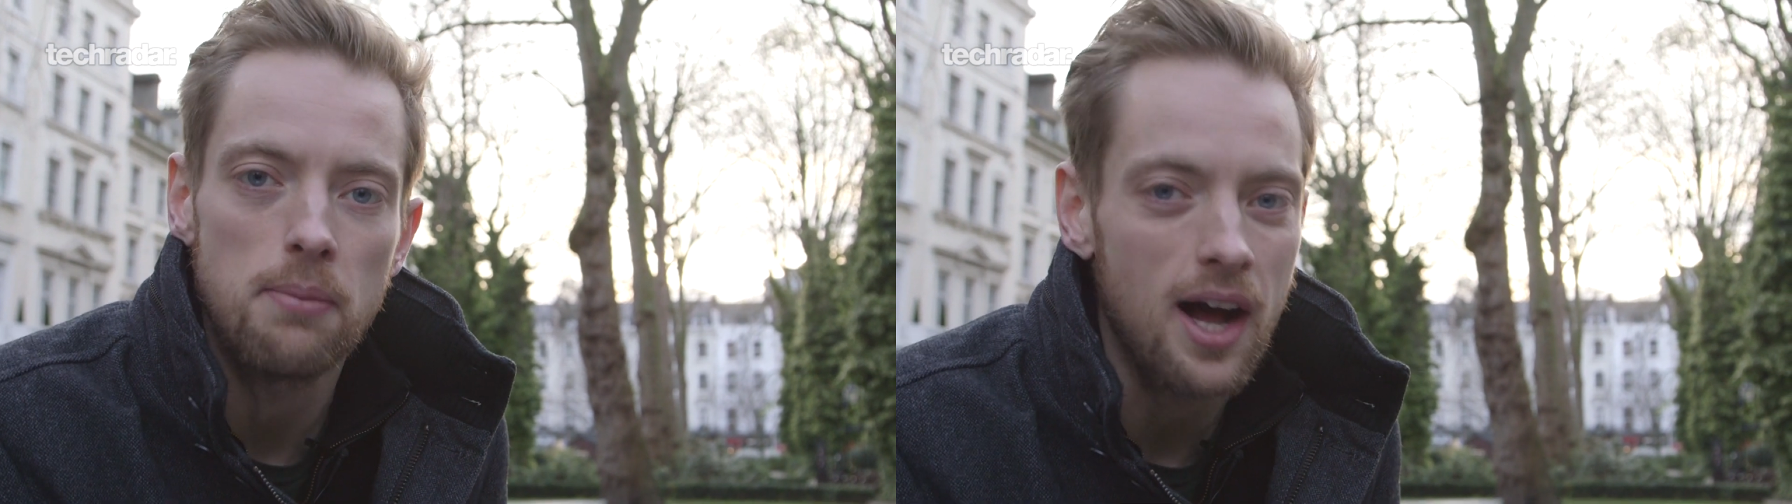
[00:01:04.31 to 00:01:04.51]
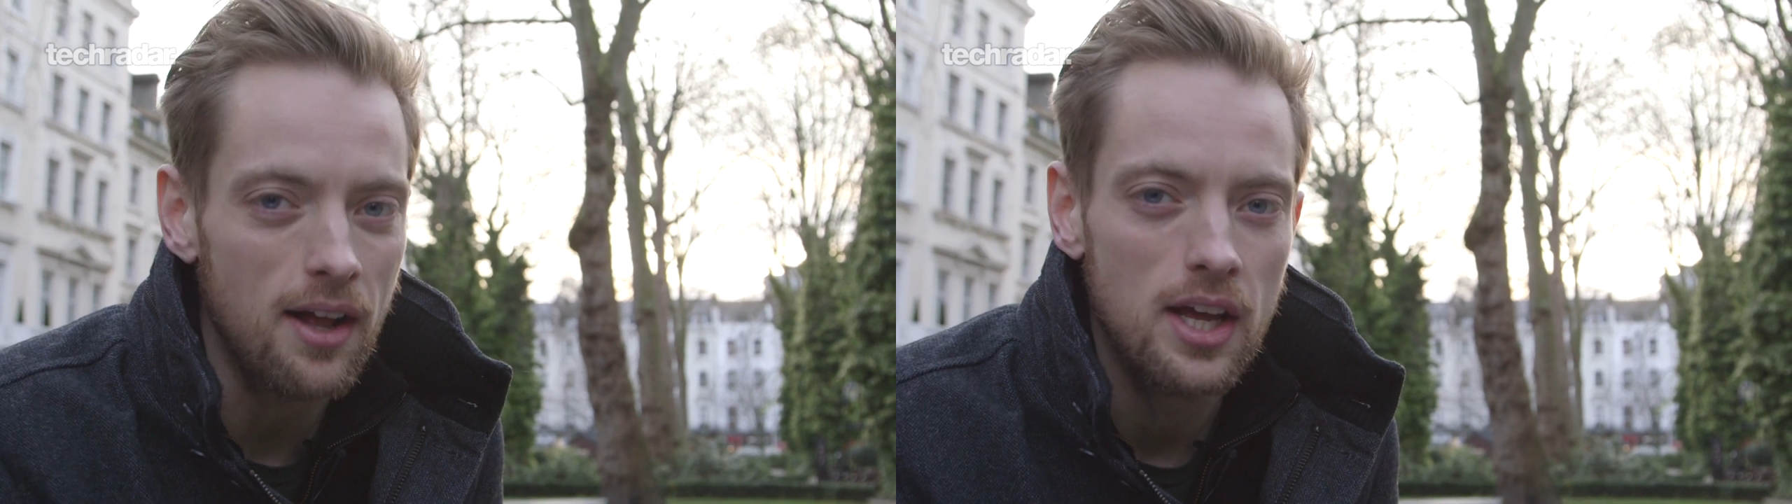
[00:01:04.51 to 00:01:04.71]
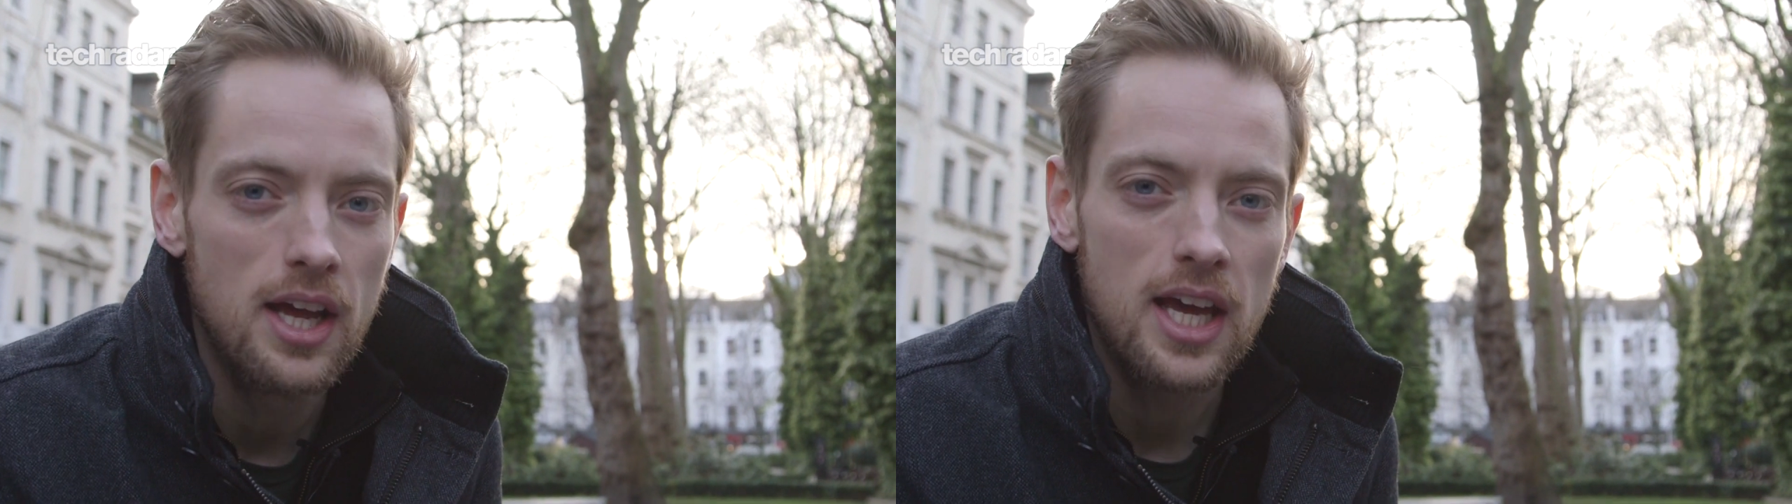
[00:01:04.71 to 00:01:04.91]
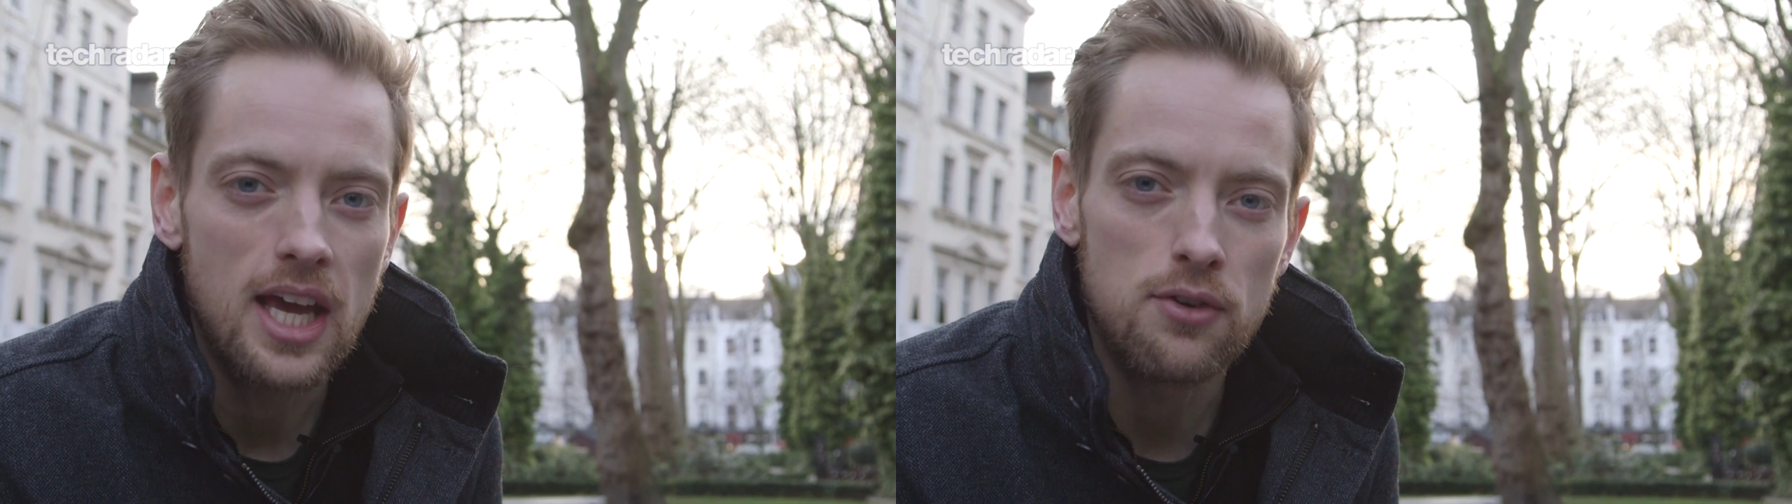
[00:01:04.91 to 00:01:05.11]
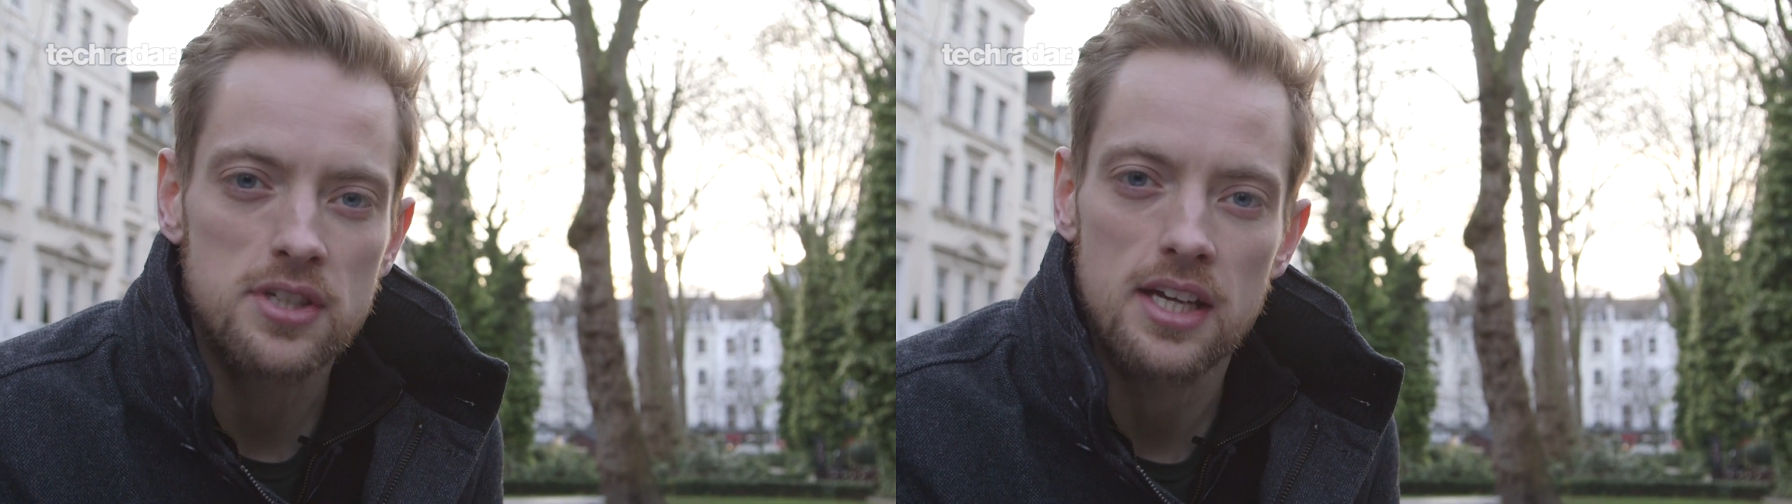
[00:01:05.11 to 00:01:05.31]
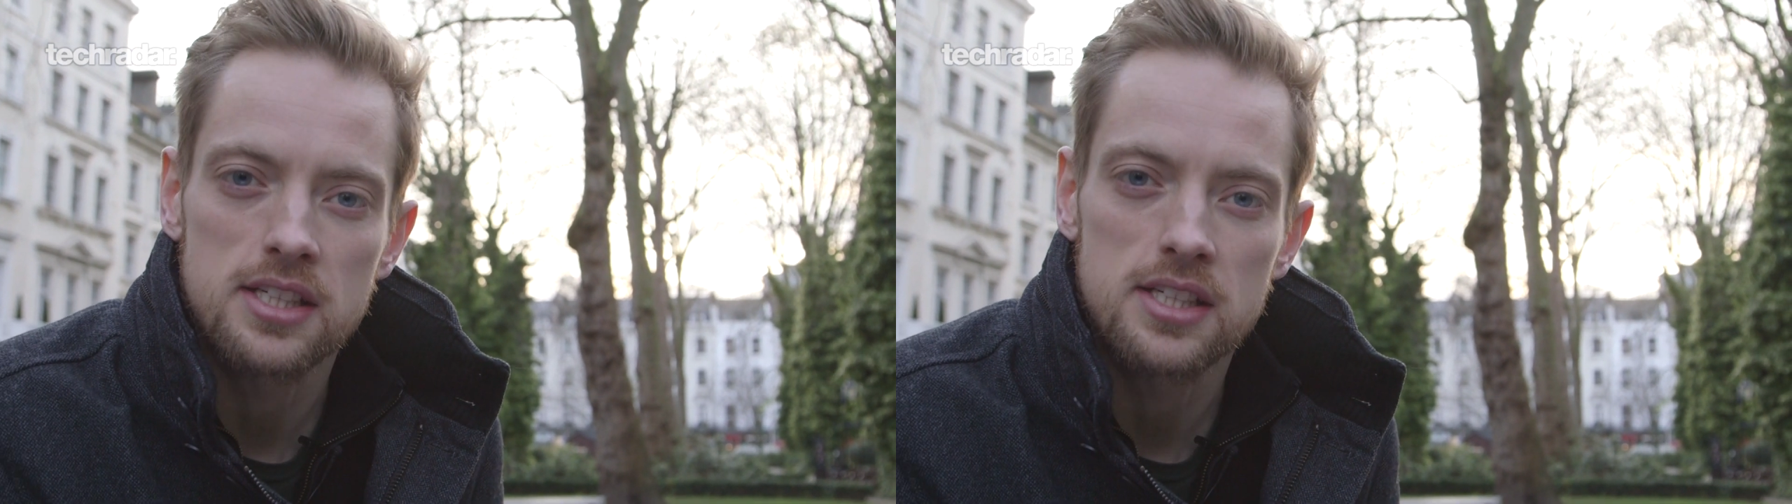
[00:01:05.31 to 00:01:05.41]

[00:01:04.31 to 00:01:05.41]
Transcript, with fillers: But if you set